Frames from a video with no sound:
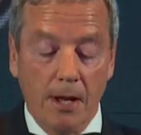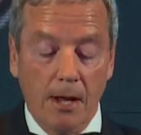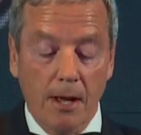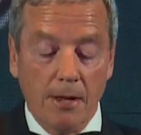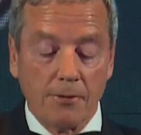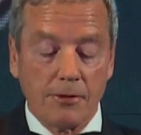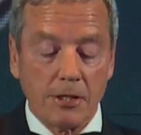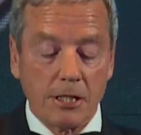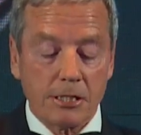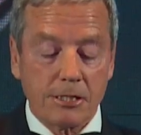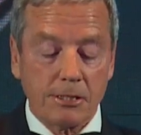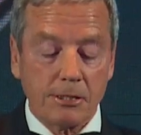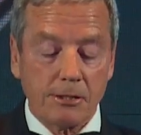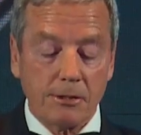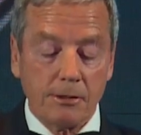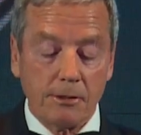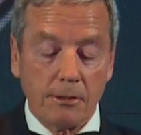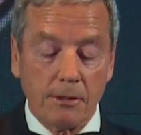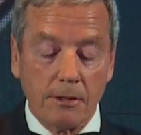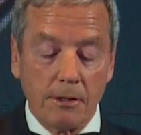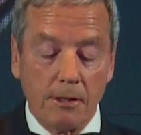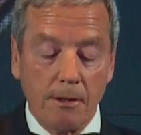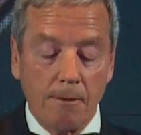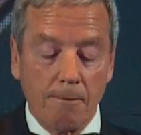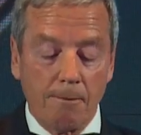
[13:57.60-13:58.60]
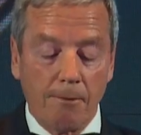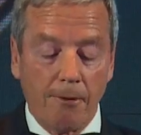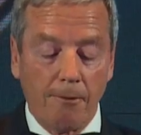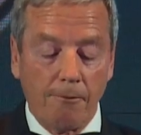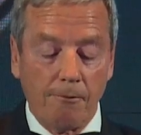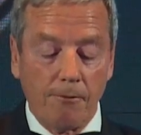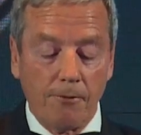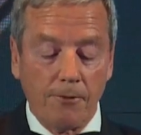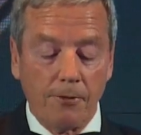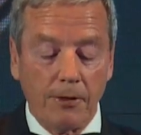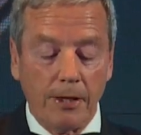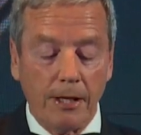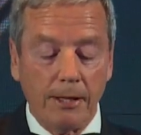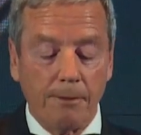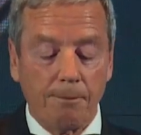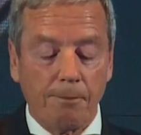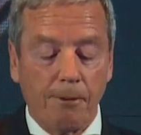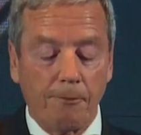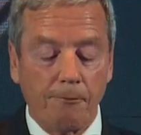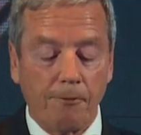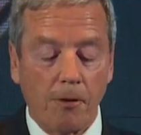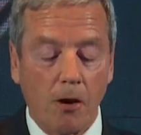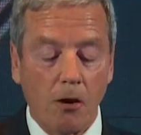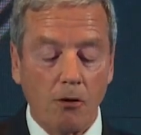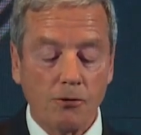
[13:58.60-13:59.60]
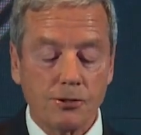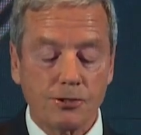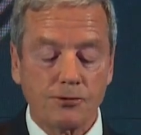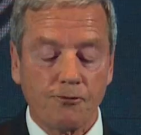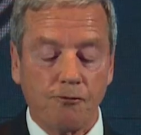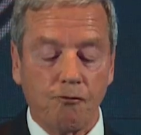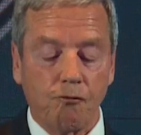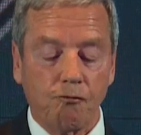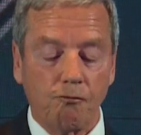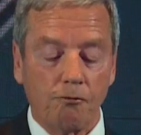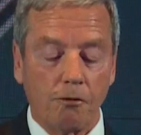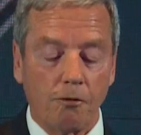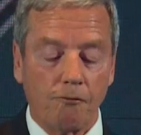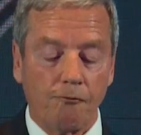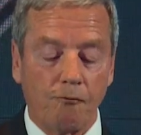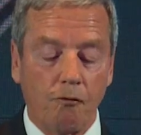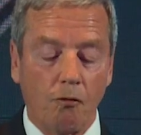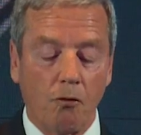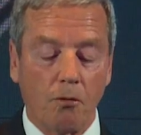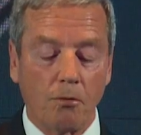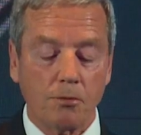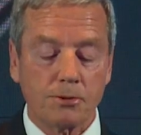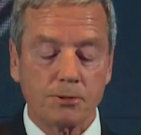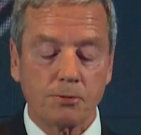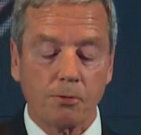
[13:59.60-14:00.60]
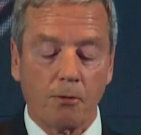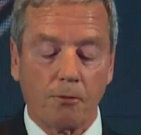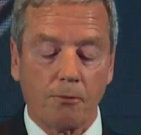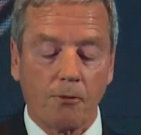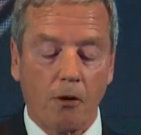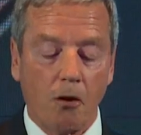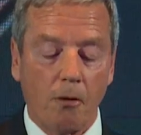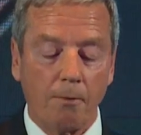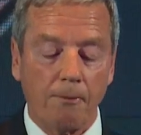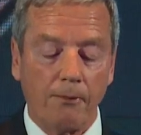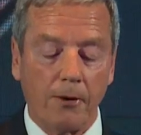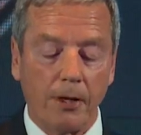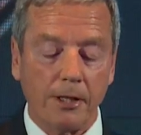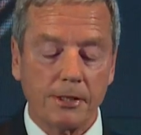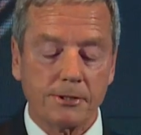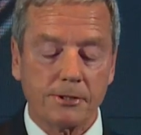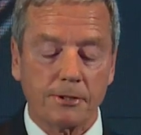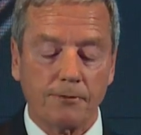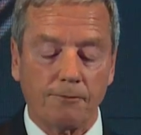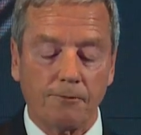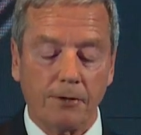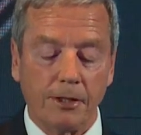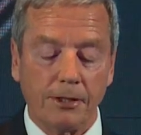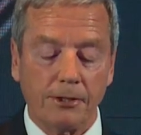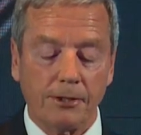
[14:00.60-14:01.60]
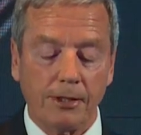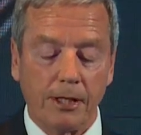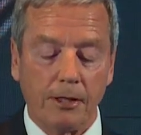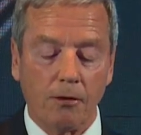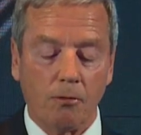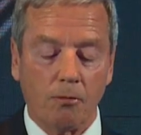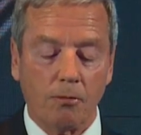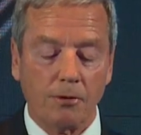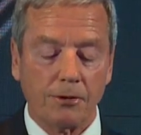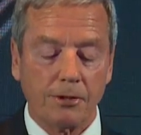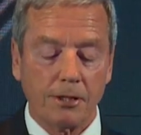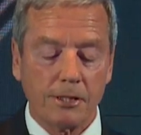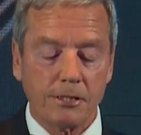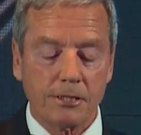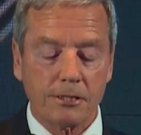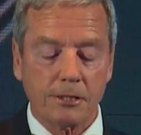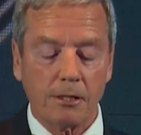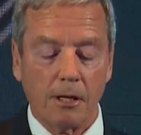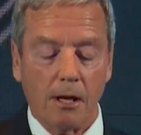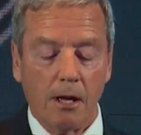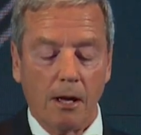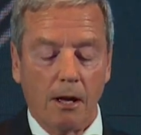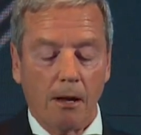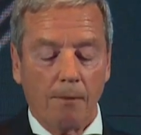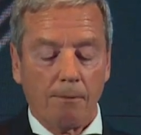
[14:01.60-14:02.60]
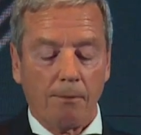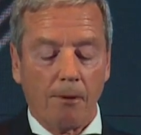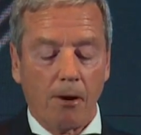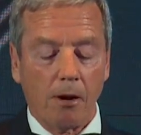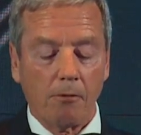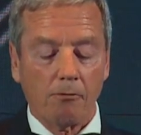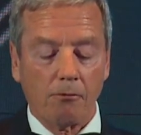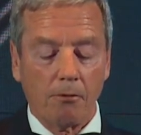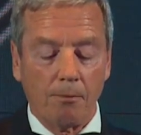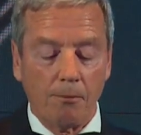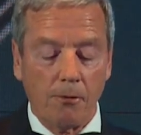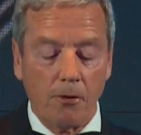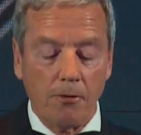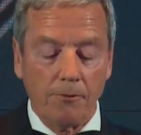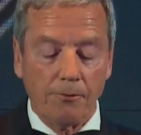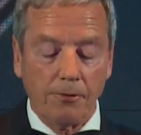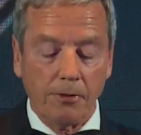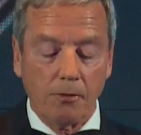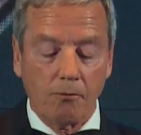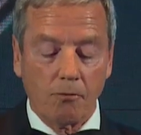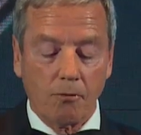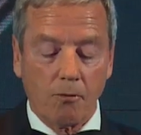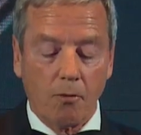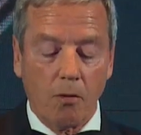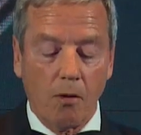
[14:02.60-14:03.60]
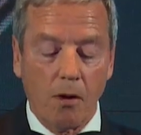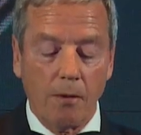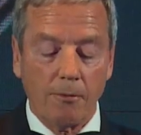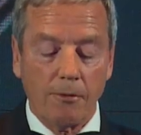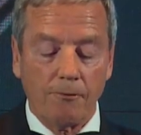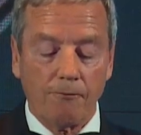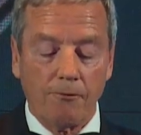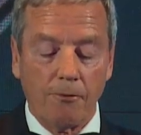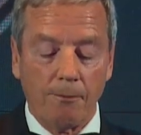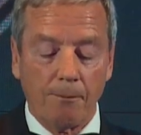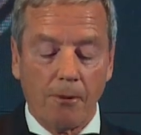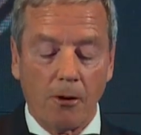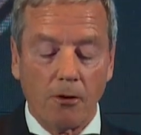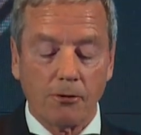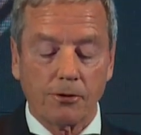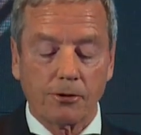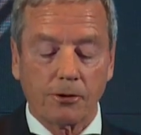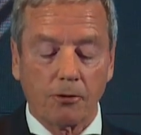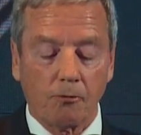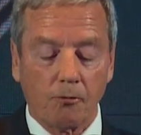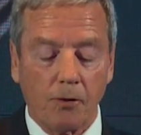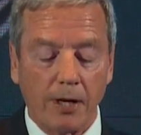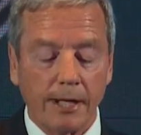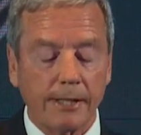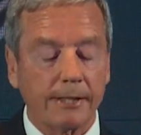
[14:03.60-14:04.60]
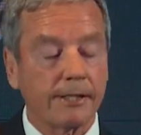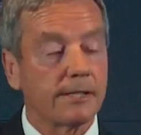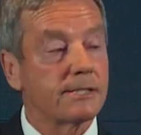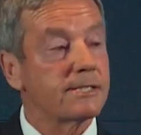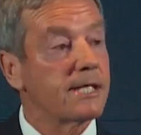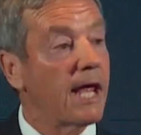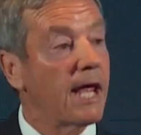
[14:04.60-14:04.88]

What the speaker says: The proposed reforms will comprehensively deal with this by removing the requirement for both directors